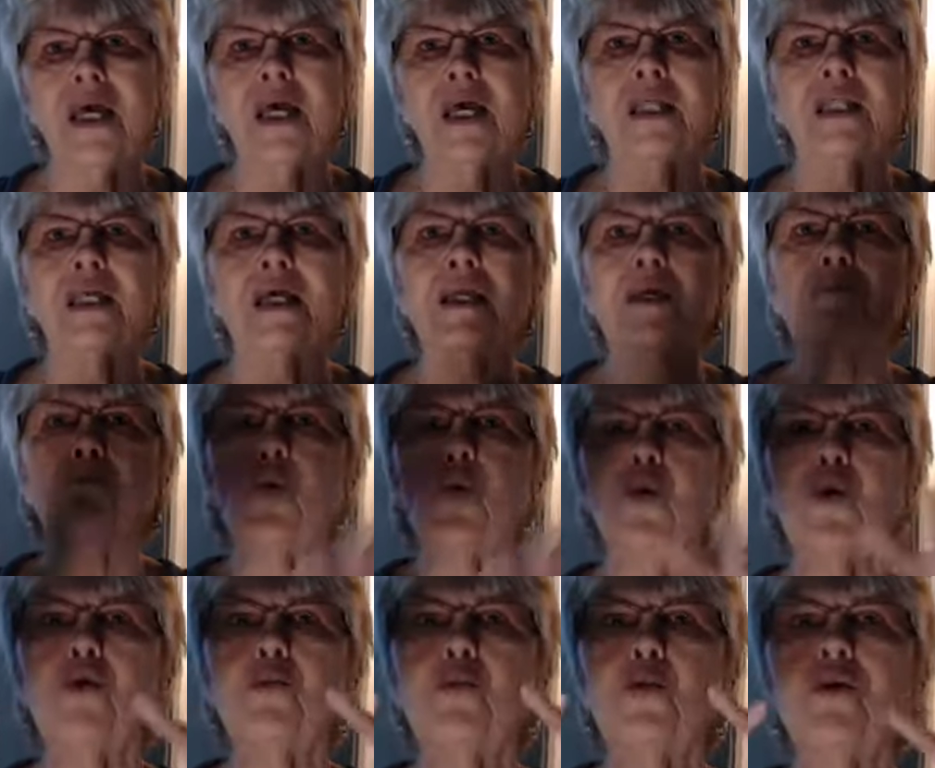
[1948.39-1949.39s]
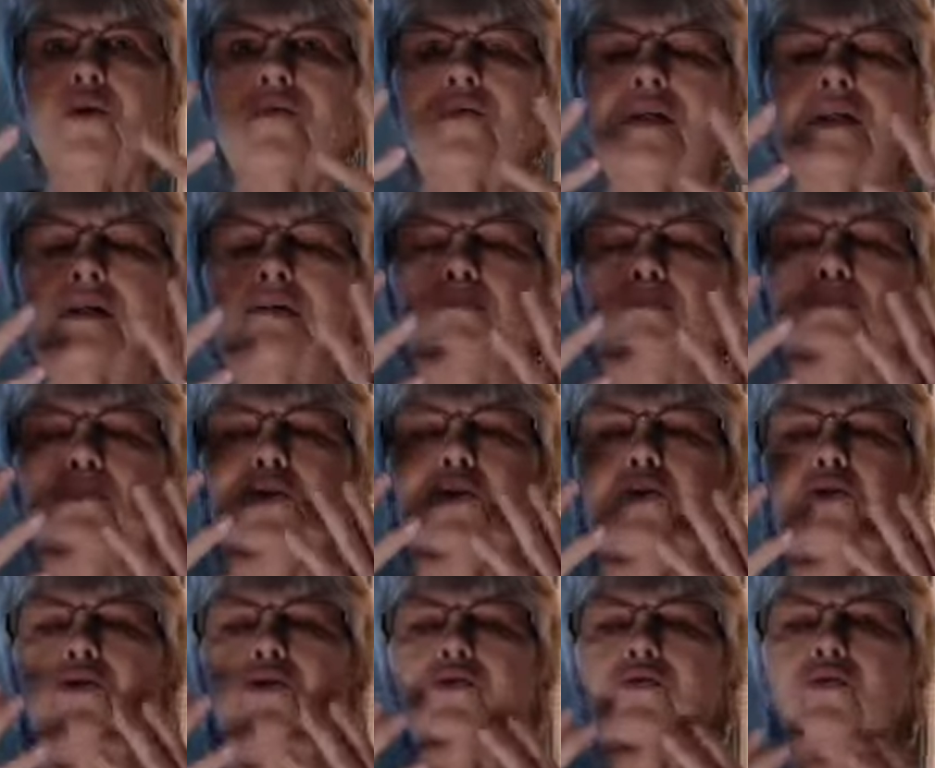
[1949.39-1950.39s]
Letting more and more of this
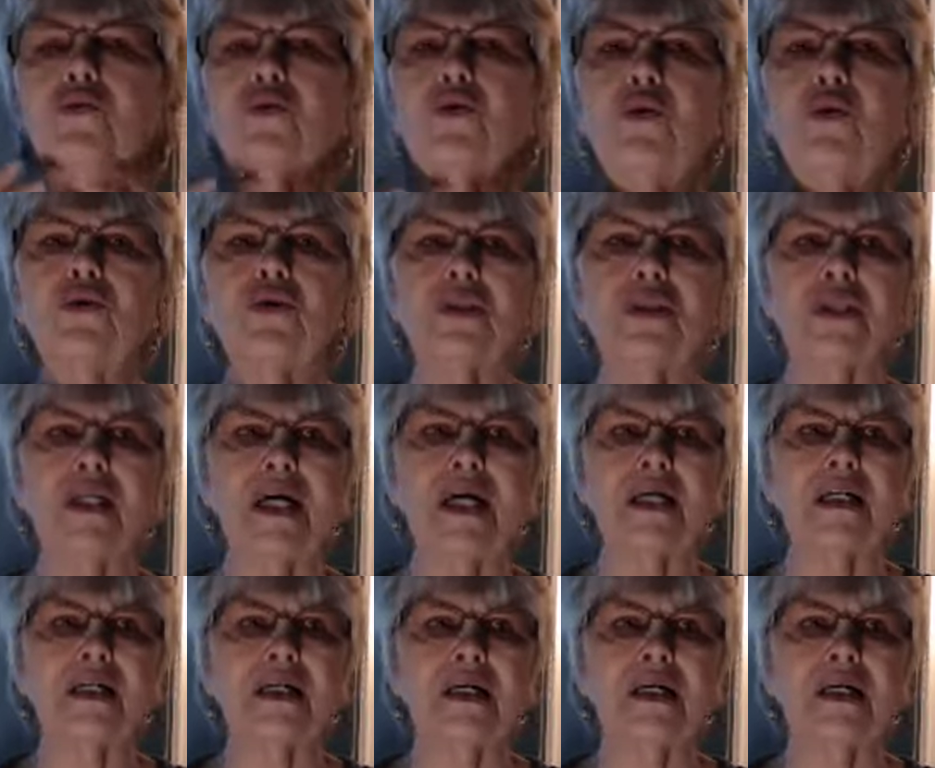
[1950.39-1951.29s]
beautiful golden light